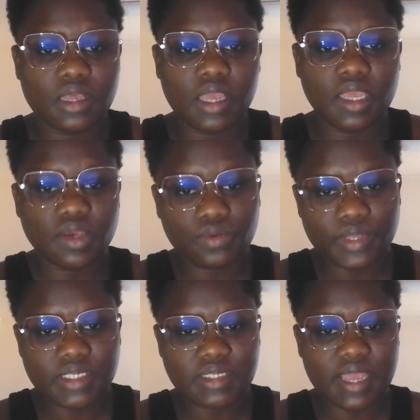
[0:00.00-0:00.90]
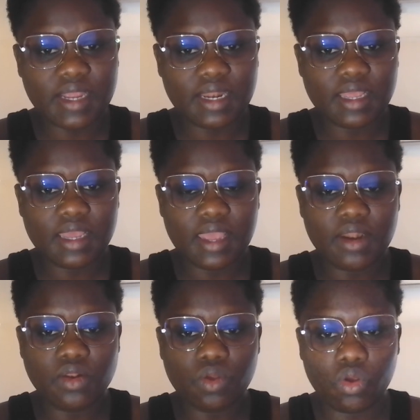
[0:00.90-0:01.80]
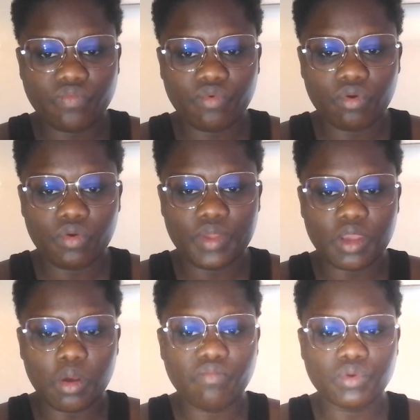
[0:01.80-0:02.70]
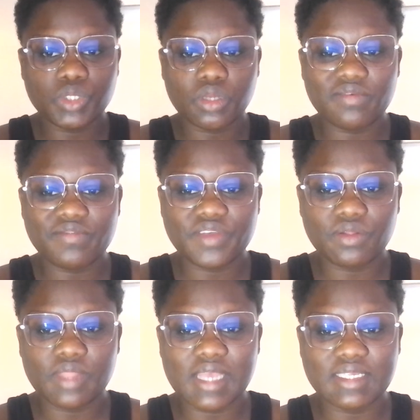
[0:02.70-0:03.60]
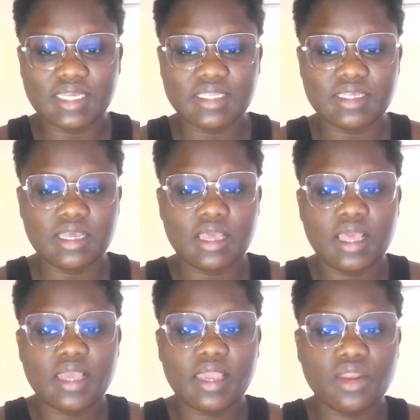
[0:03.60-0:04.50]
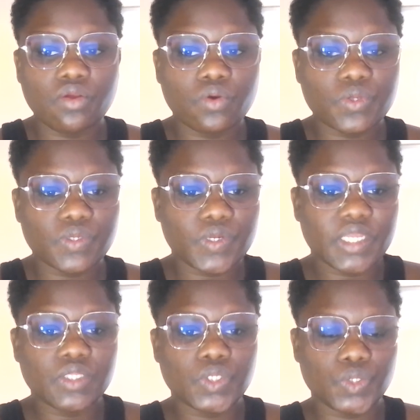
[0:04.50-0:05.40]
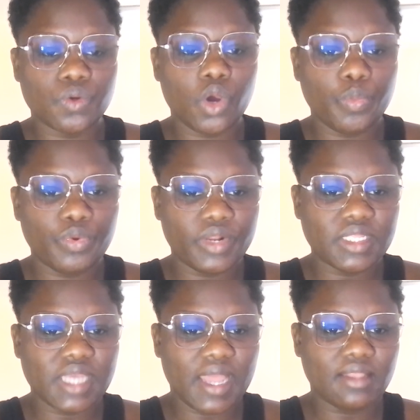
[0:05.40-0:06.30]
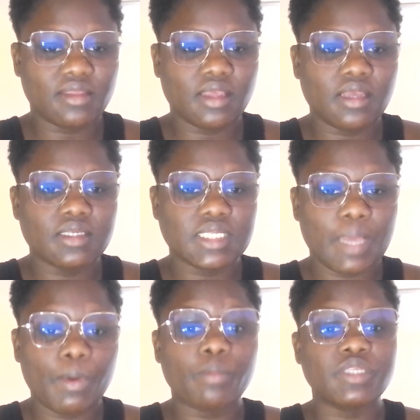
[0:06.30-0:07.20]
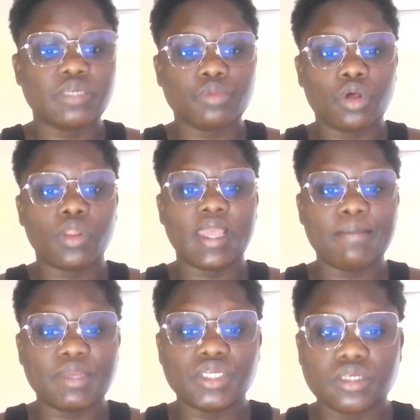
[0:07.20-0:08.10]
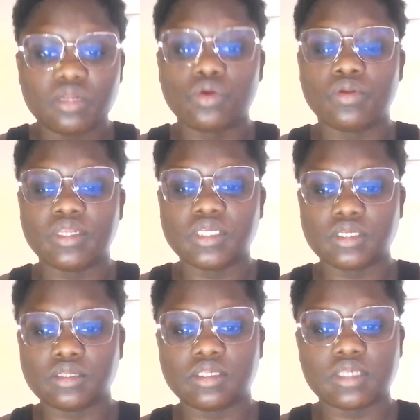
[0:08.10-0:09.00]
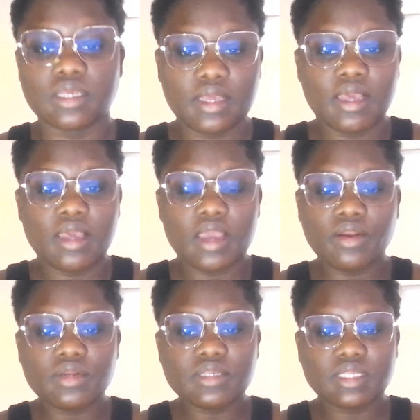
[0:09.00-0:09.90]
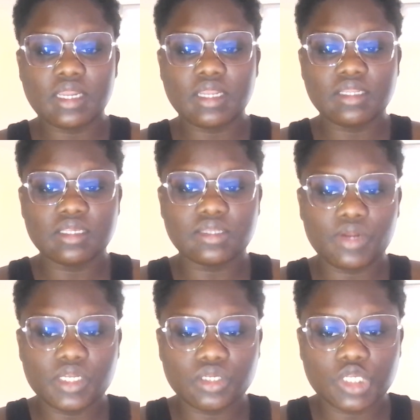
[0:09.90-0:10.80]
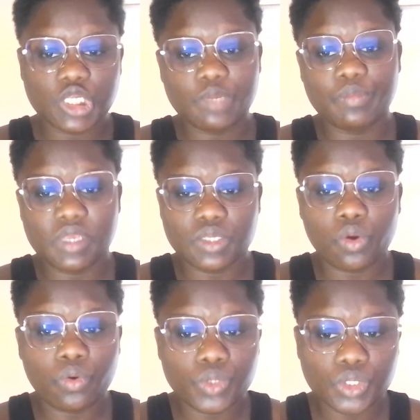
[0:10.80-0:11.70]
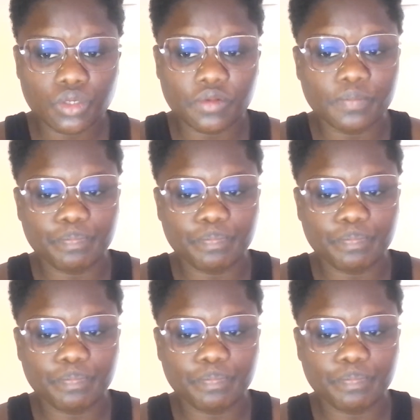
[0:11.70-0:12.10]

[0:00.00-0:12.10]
Increased cycling and load following of fossil fuel assets can cause units to operate at suboptimal emission conditions. Understanding this relationship is crucial